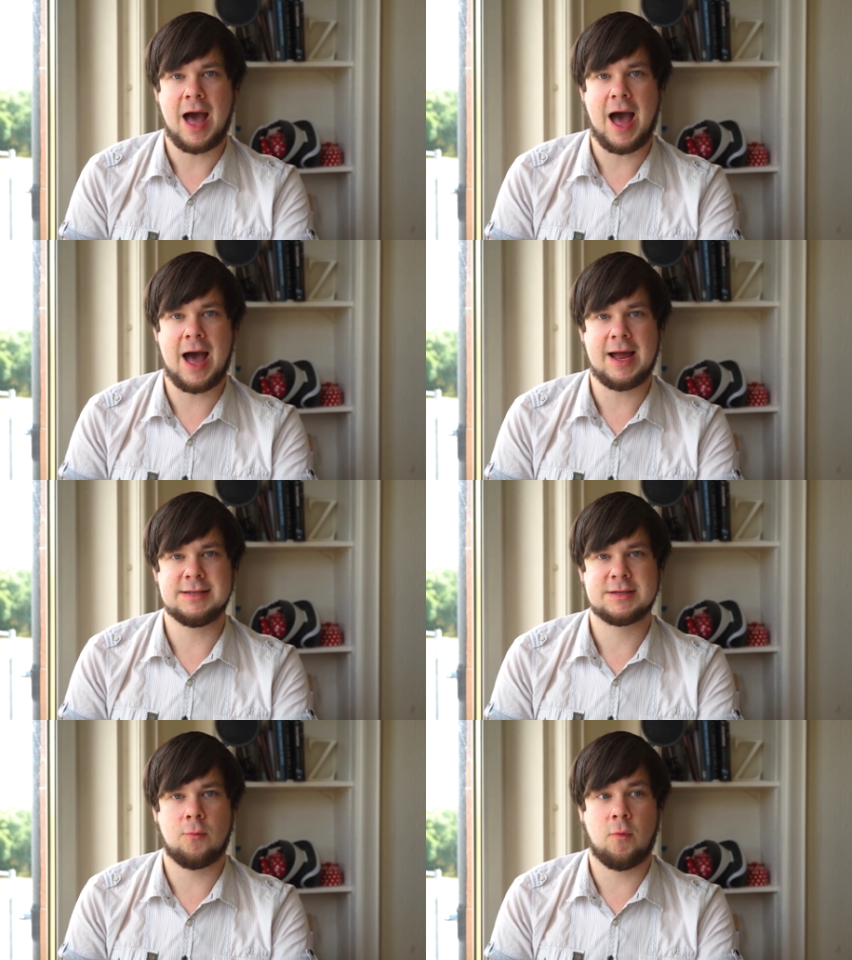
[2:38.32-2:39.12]

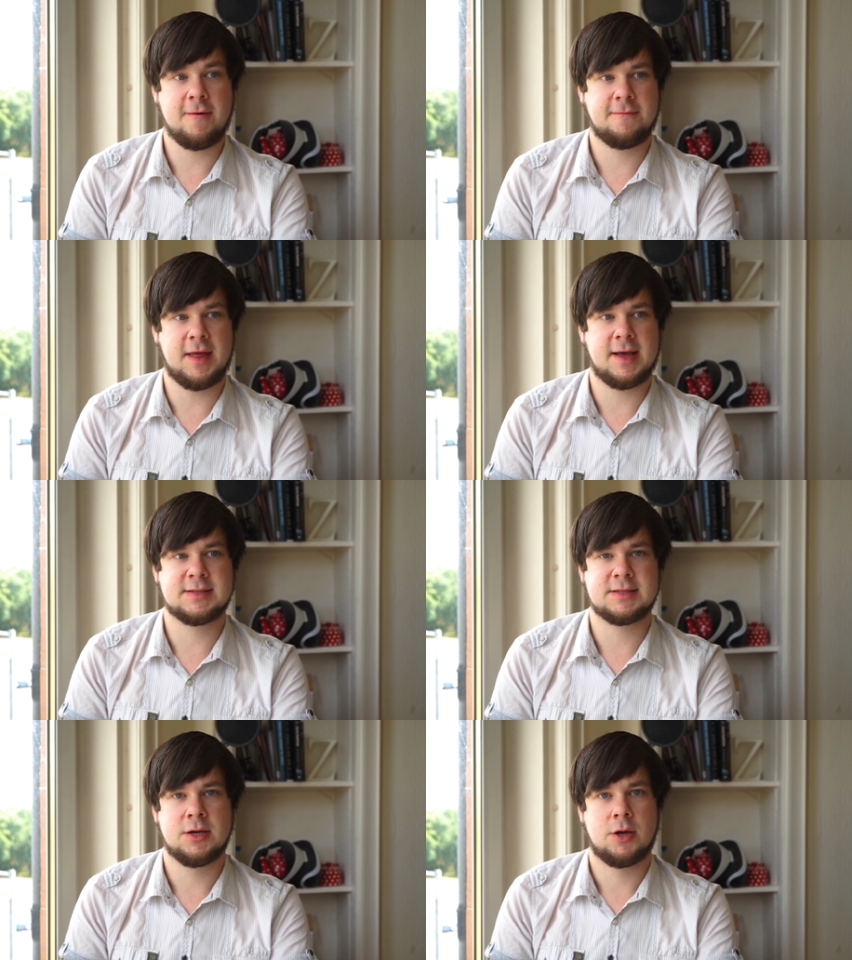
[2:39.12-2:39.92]
and with
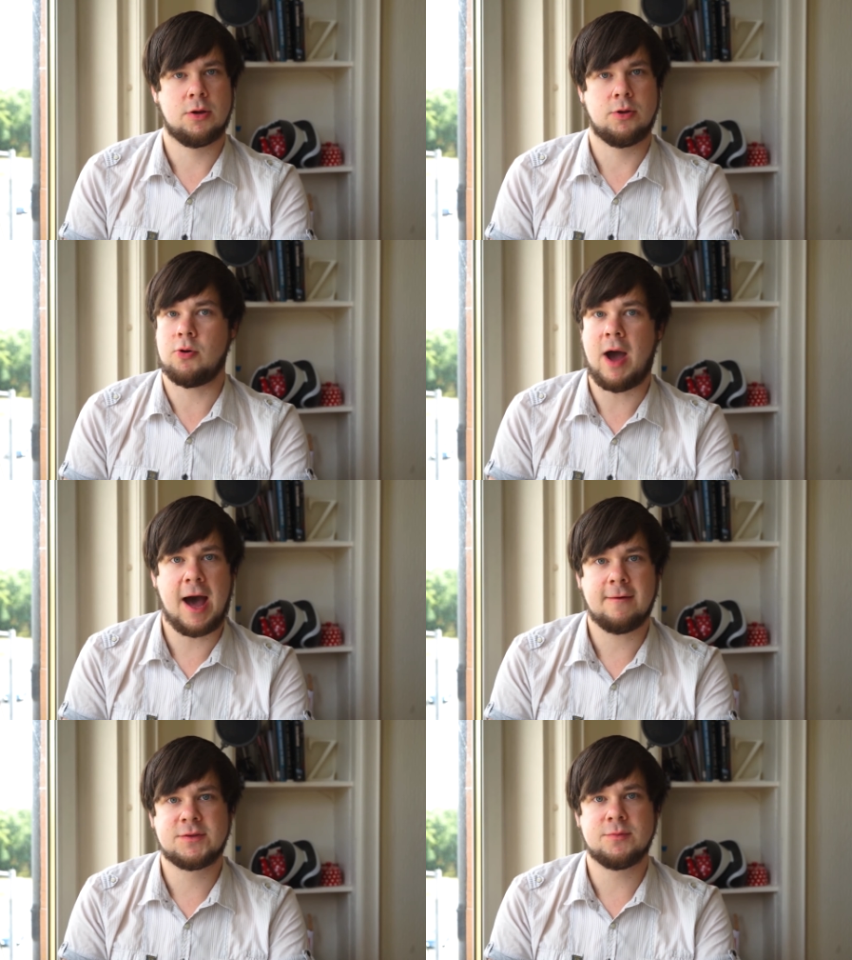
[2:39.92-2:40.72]
this, you
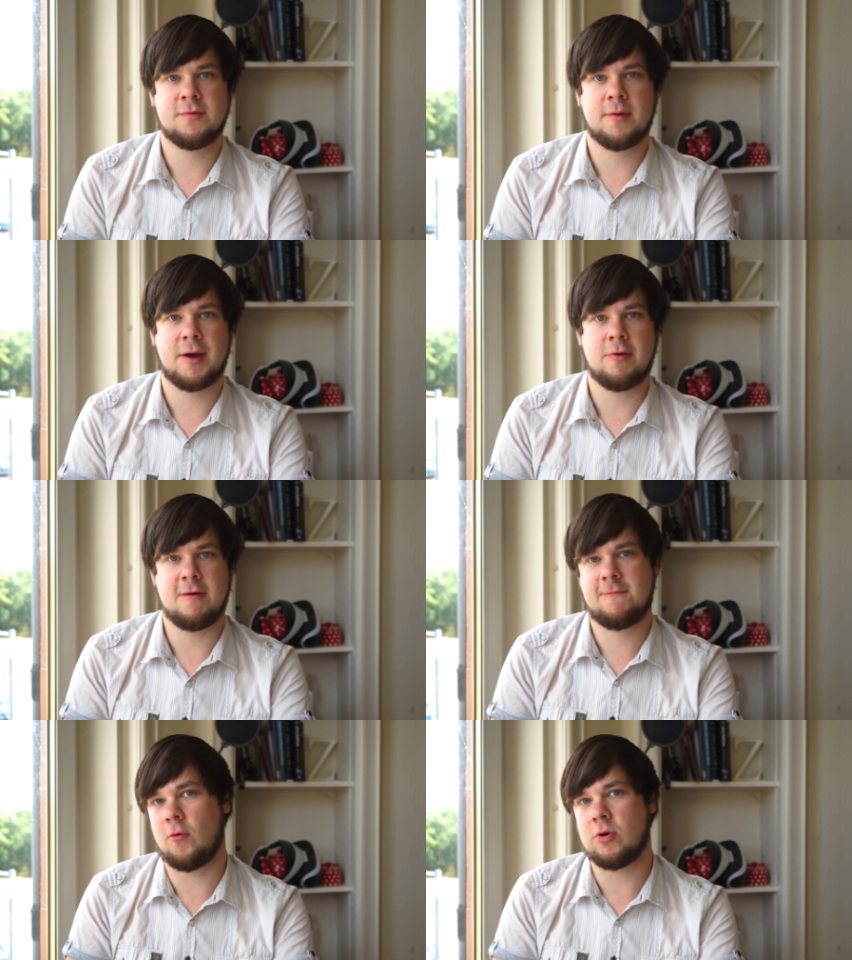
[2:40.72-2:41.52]
have to move about.
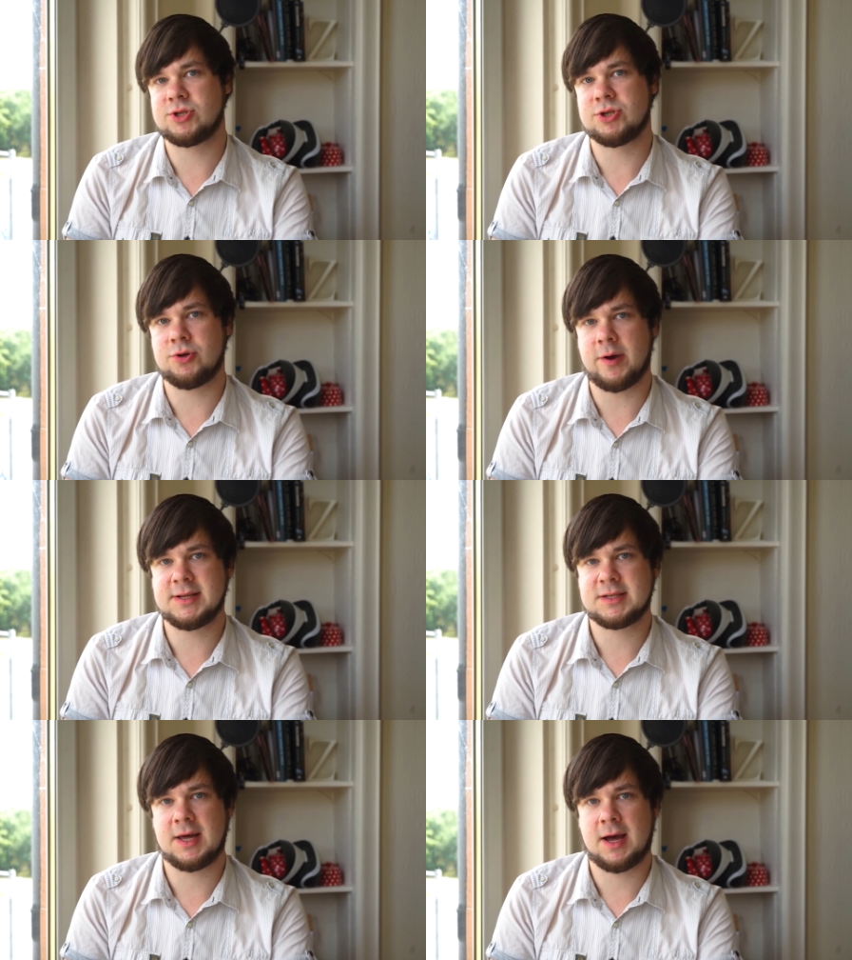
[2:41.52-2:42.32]
It forces you
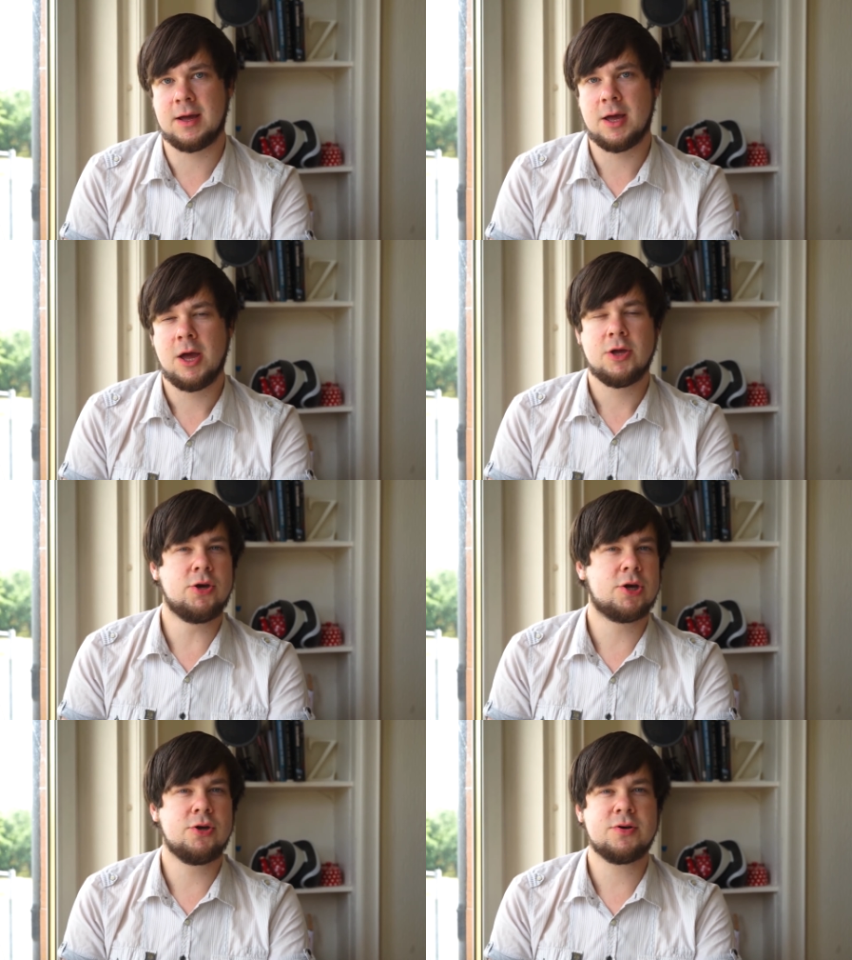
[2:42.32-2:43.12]
into that. You
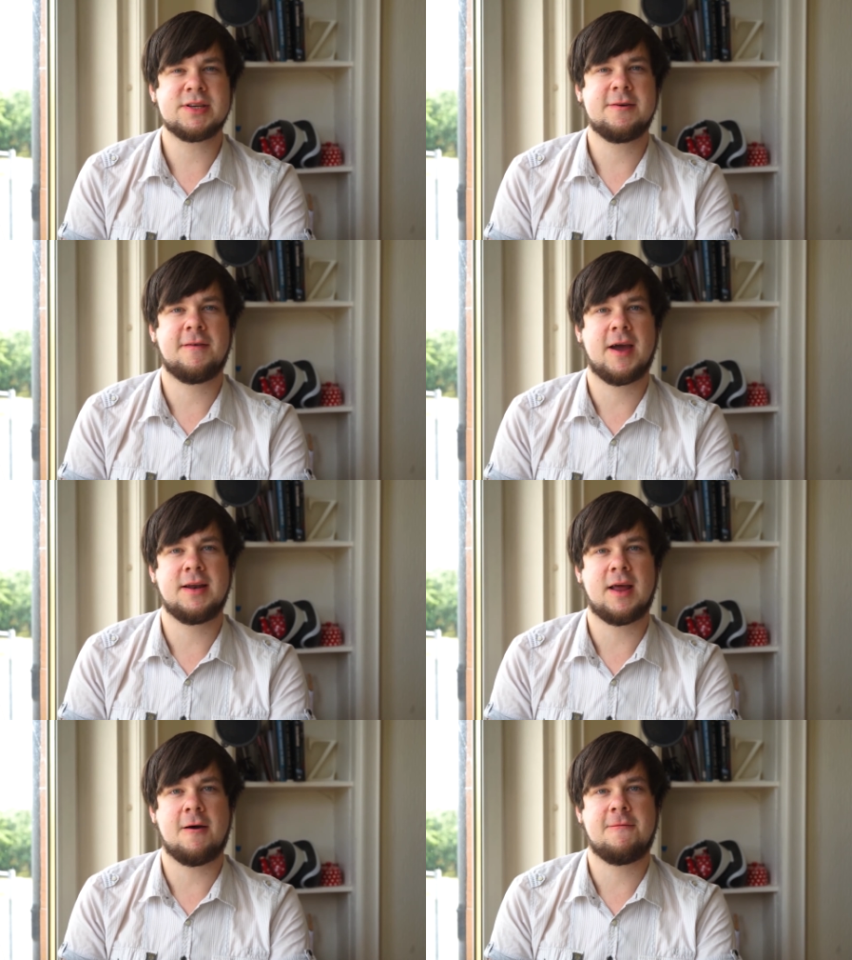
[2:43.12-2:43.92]
can usually
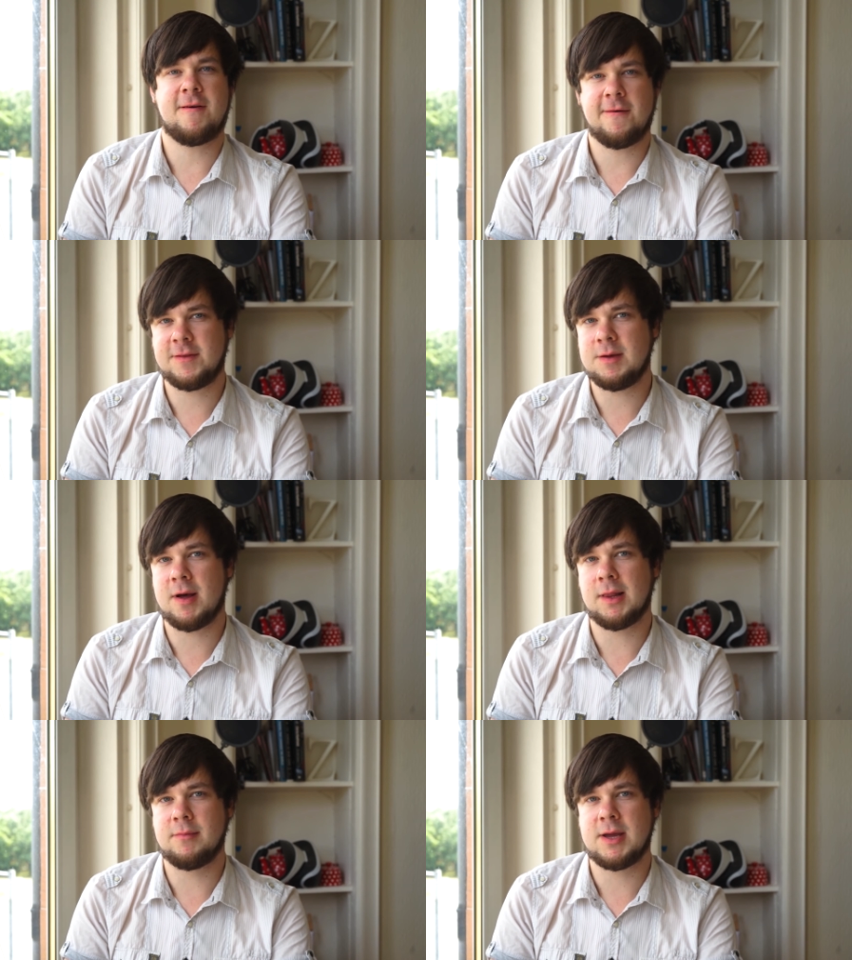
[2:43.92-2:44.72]
find a
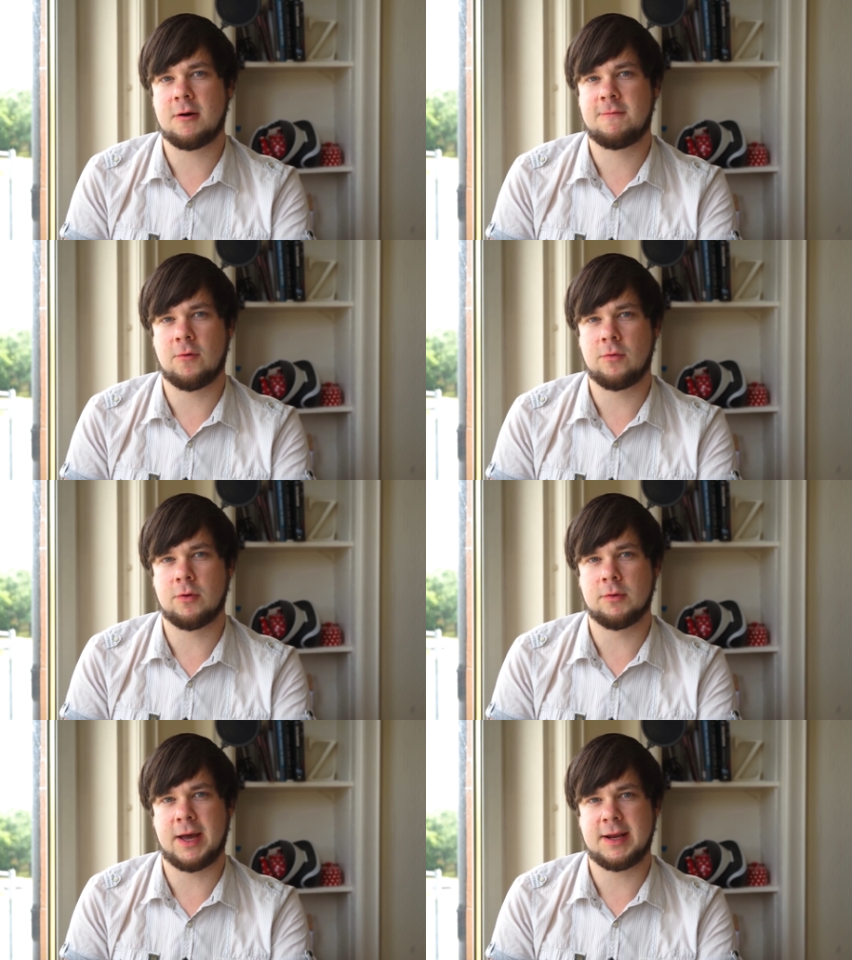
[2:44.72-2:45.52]
50mm
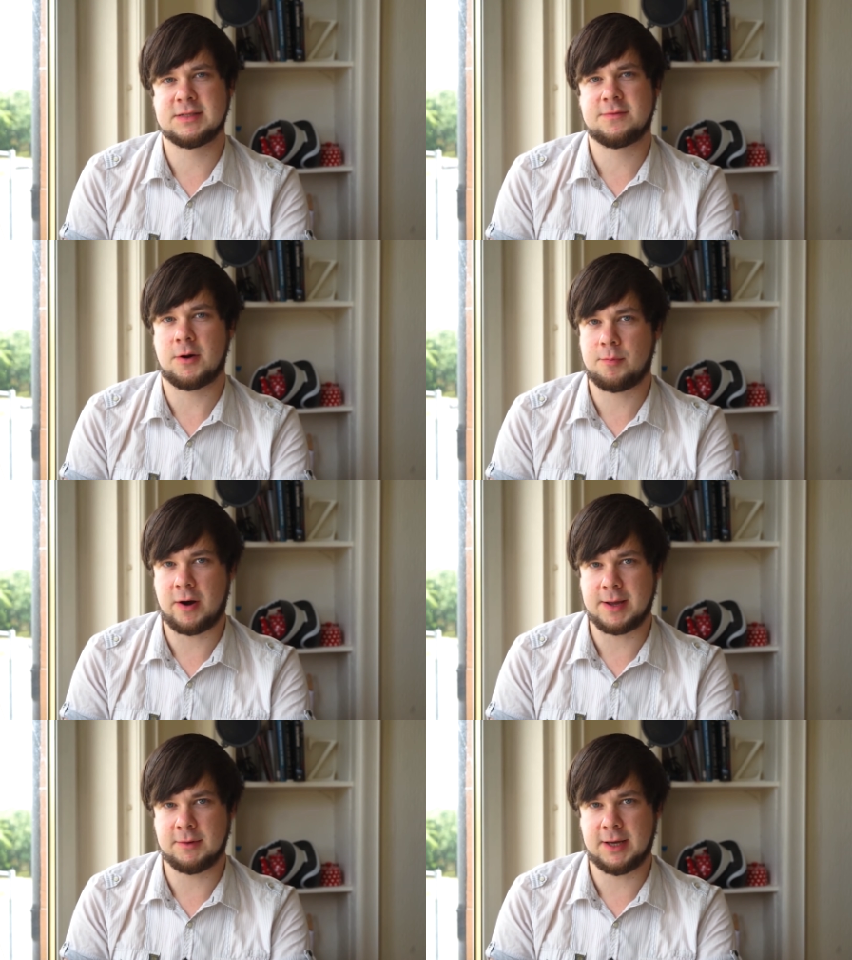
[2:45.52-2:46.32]
focal lens for a
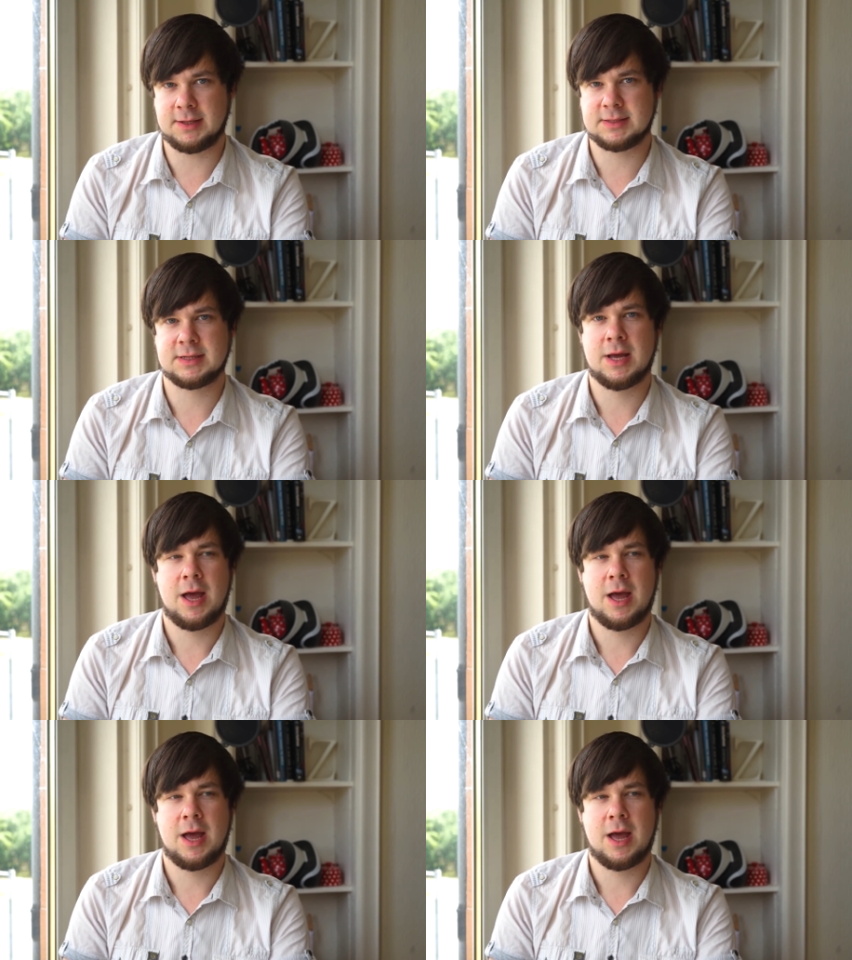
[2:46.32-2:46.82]
prime lens